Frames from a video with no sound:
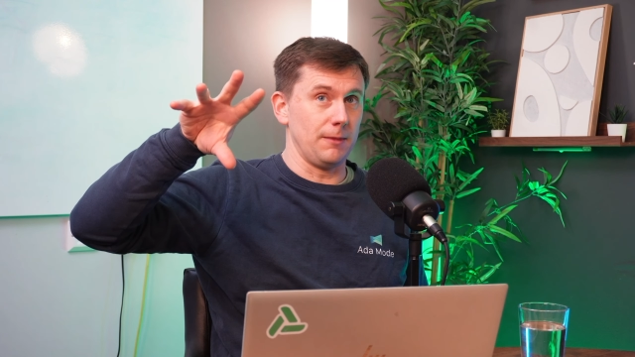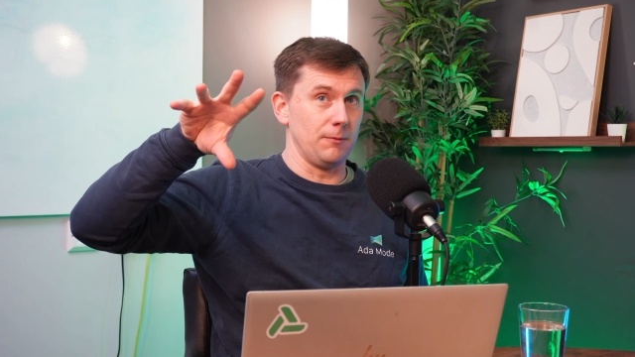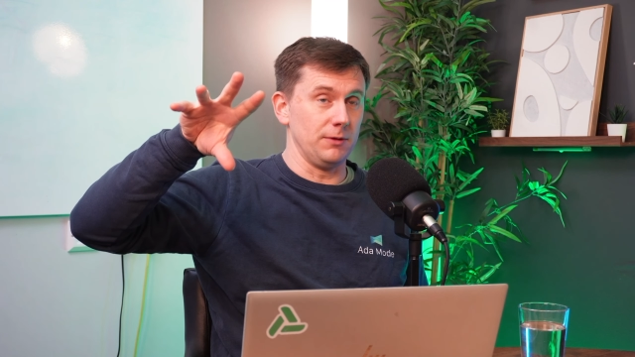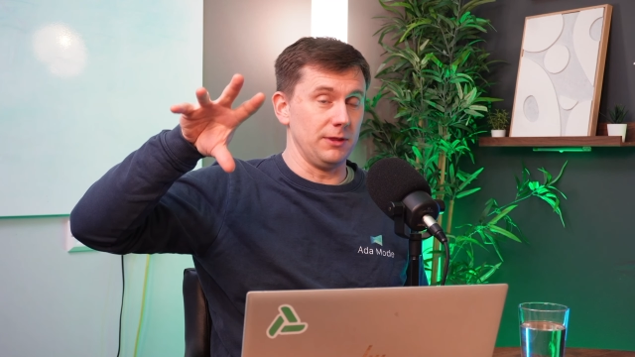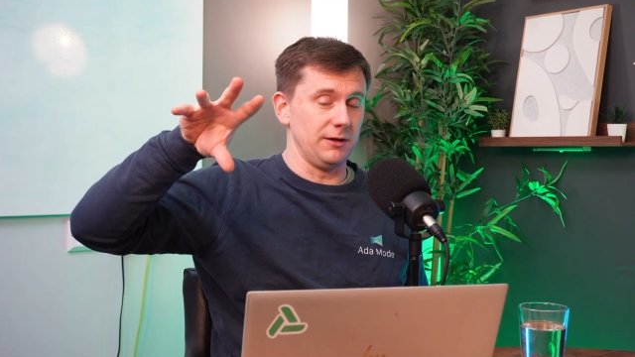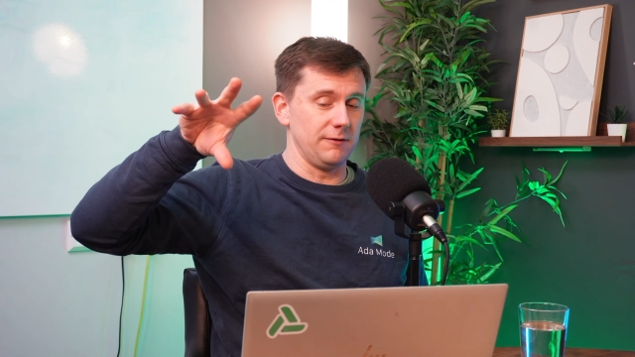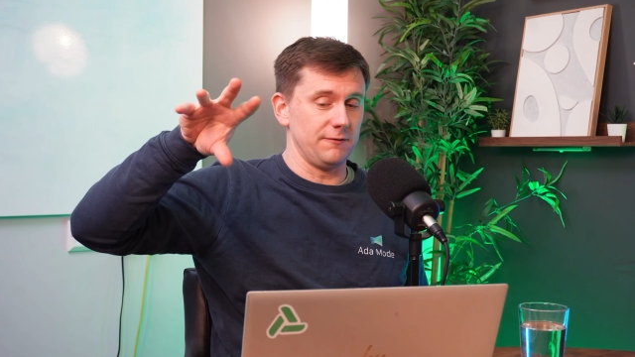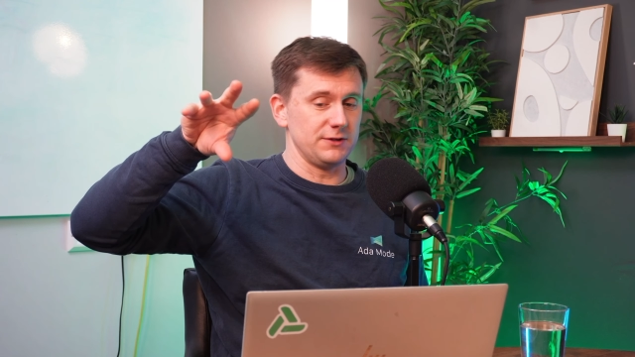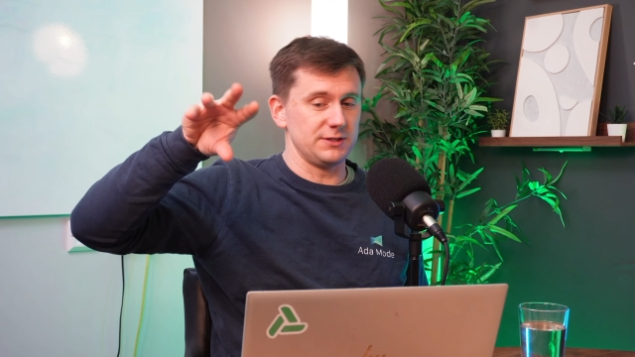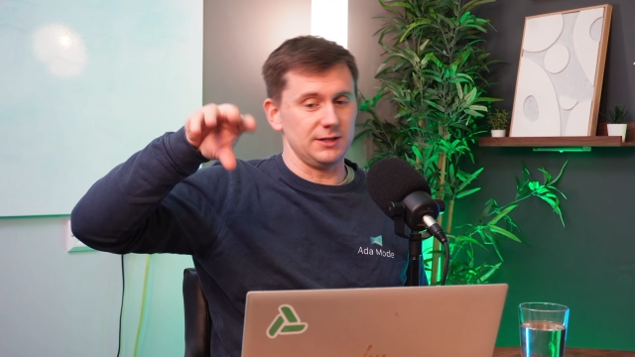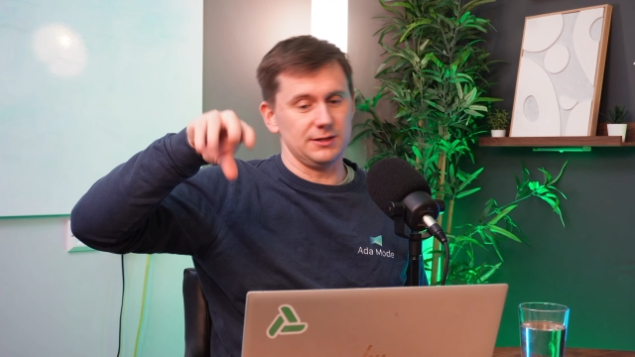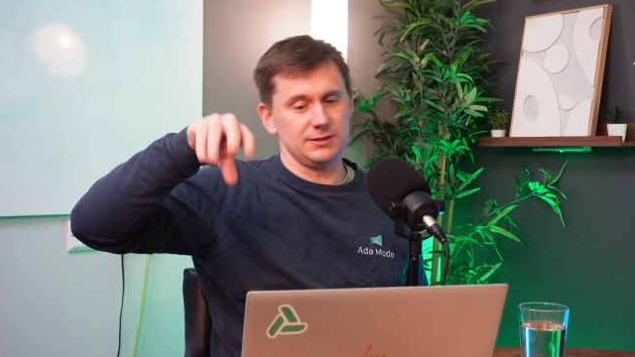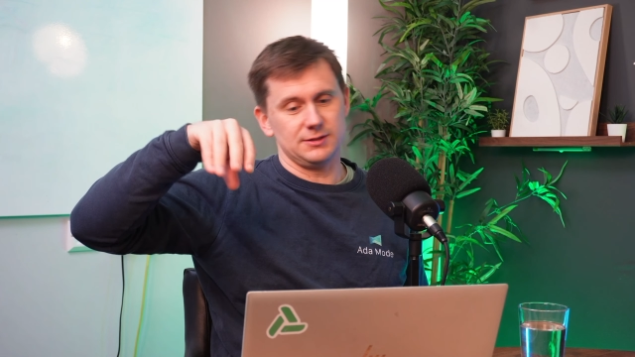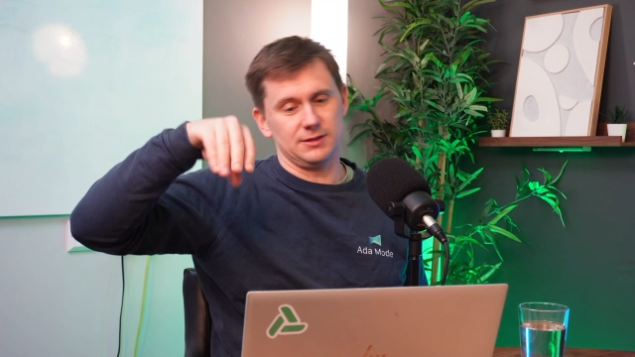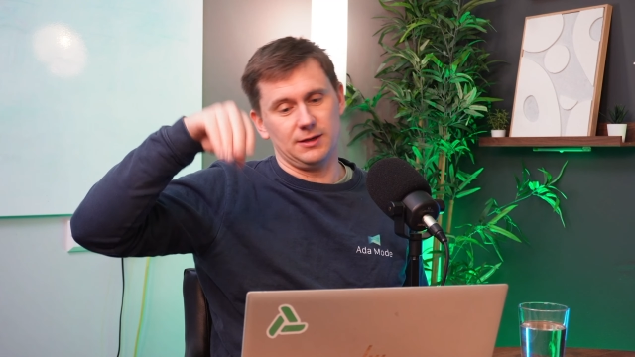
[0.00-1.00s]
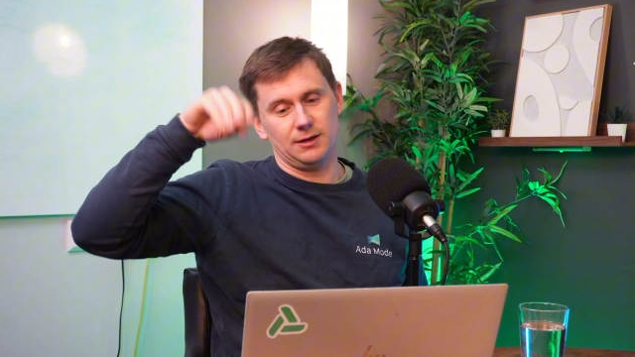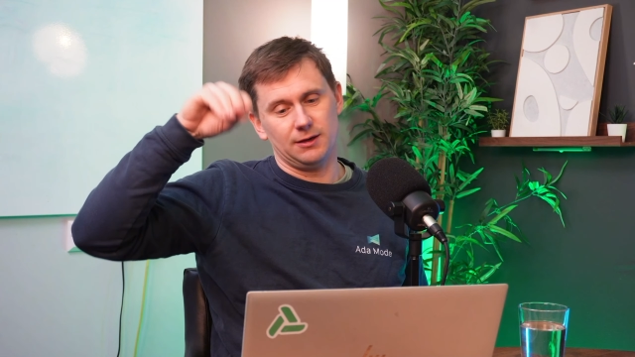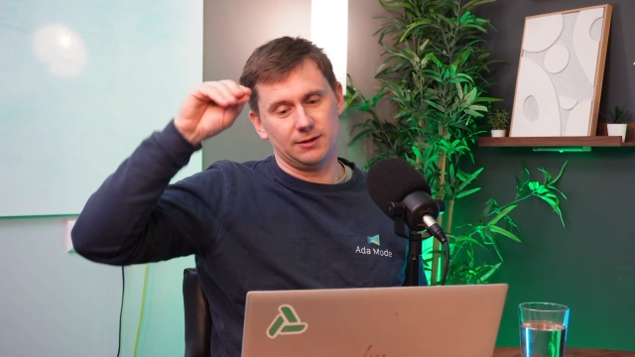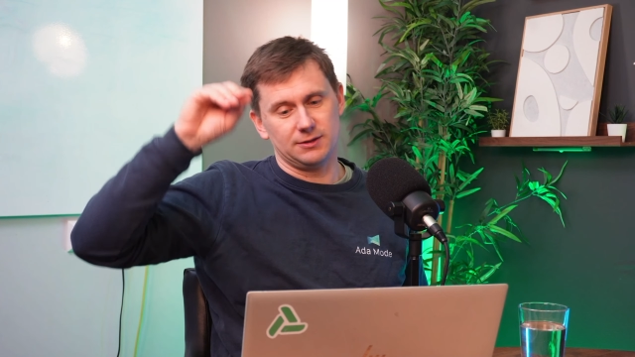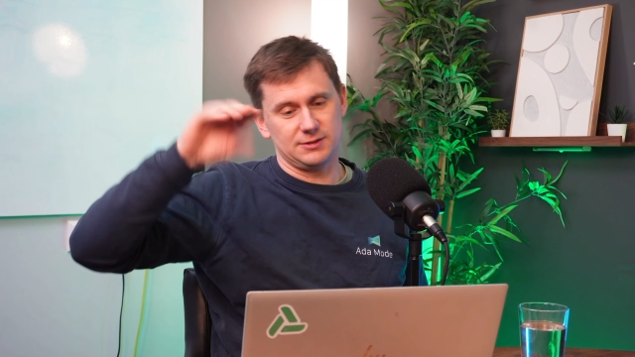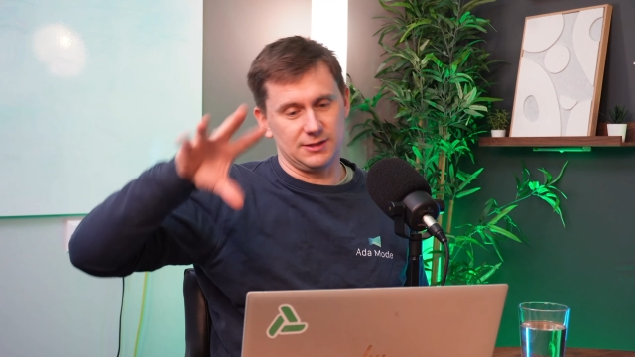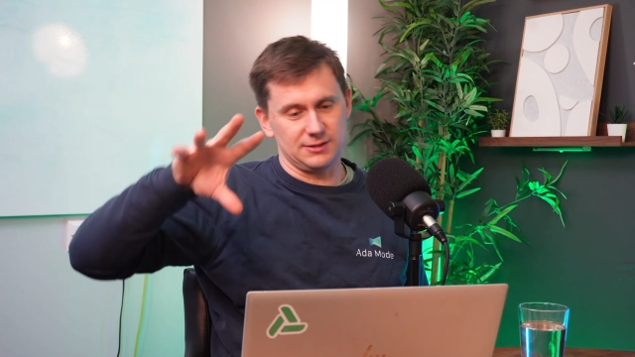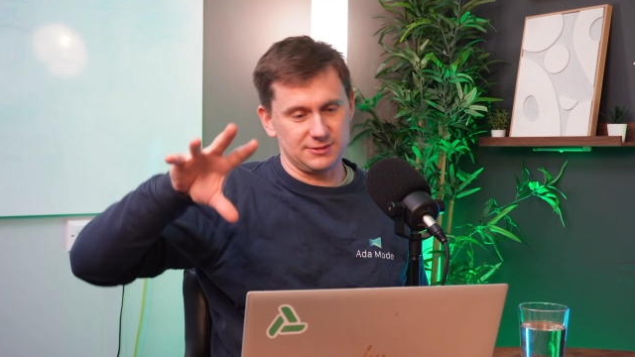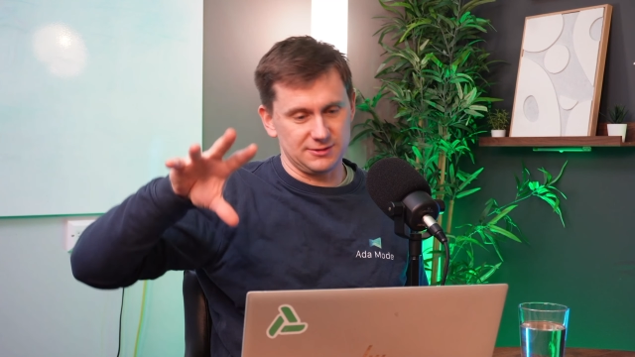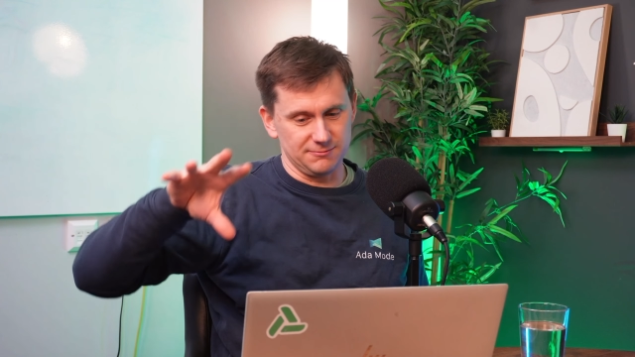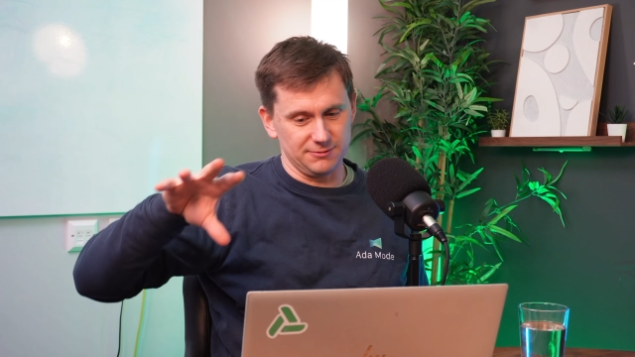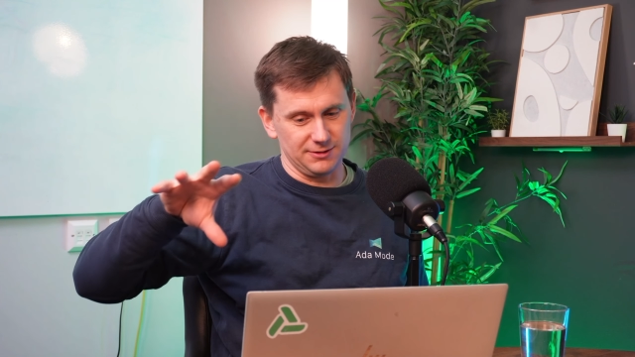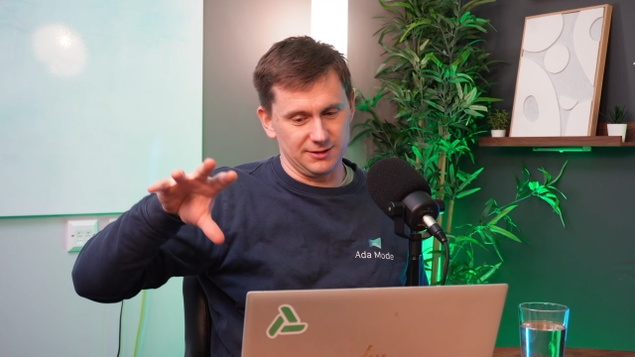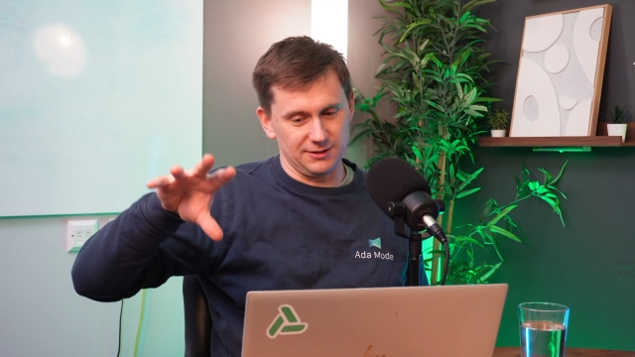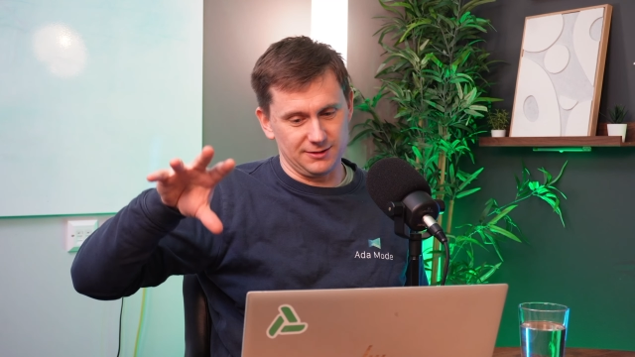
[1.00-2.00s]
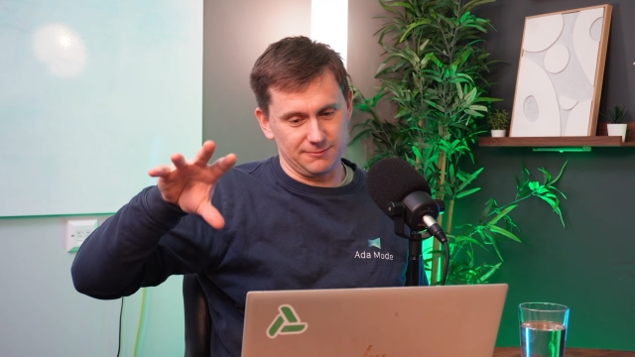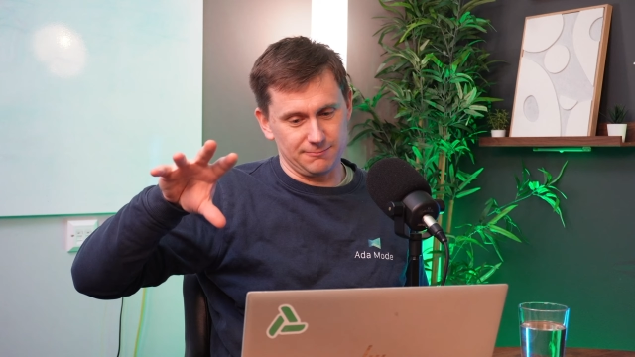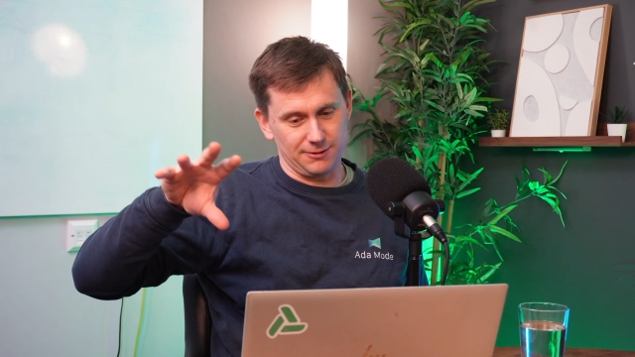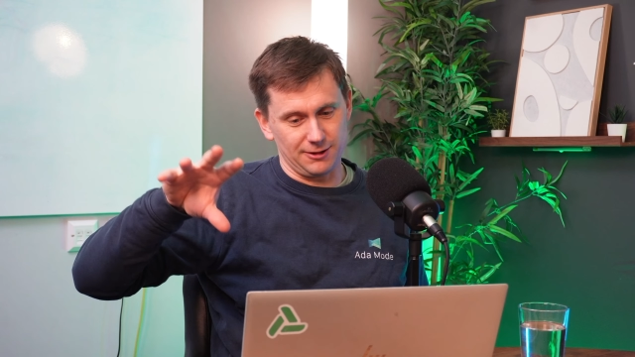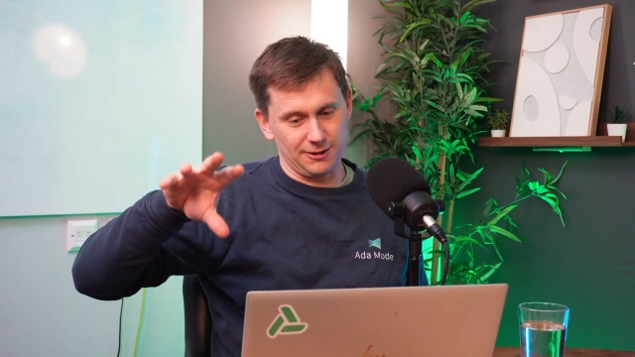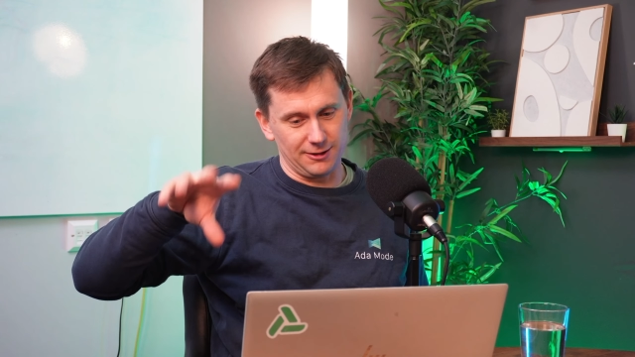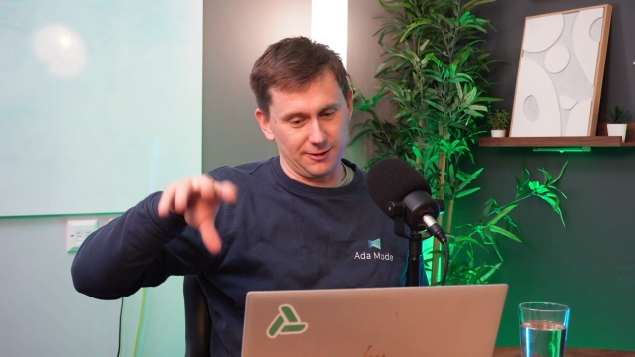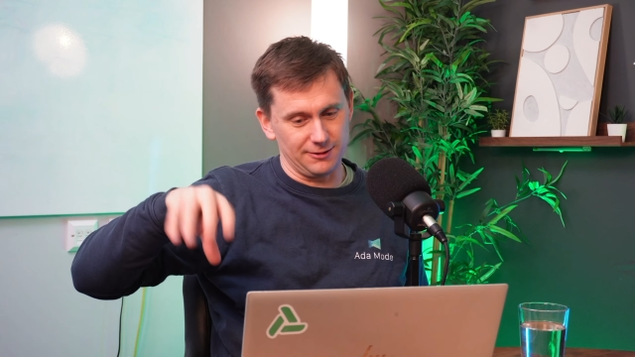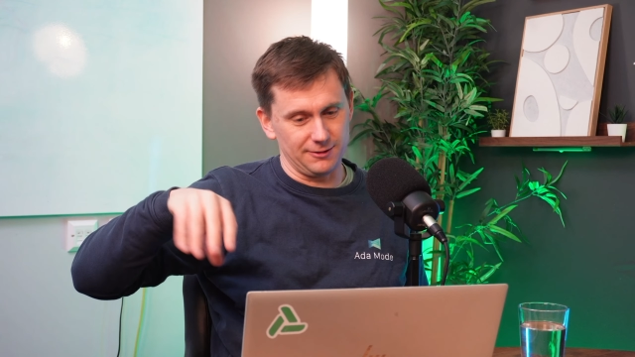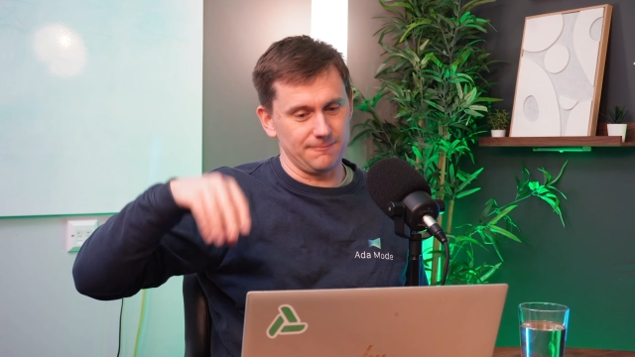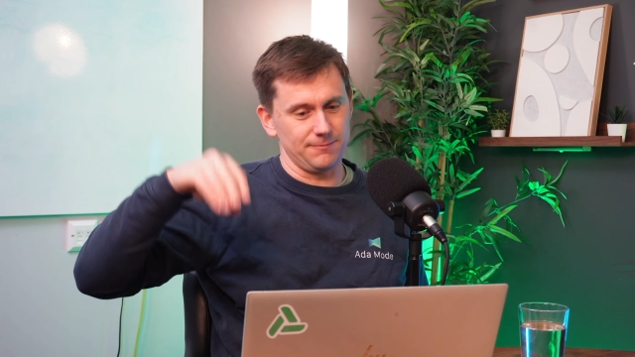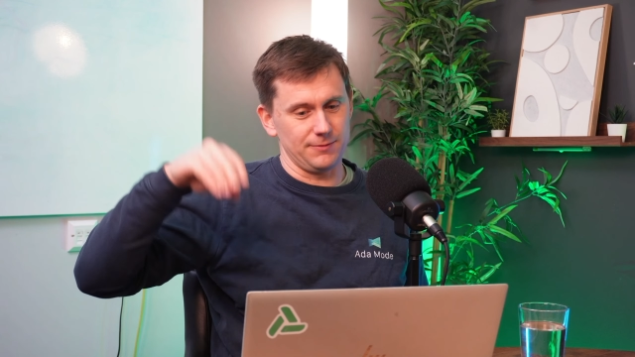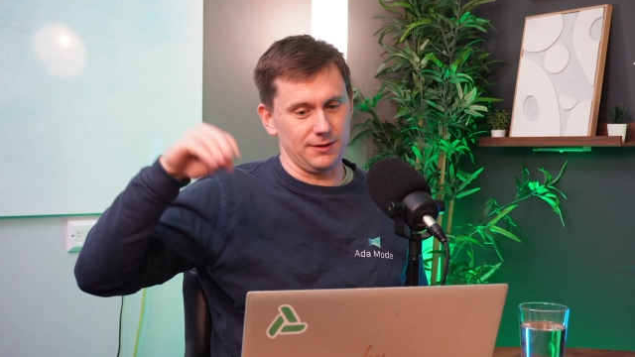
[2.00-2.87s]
within a facility, a system within a plant,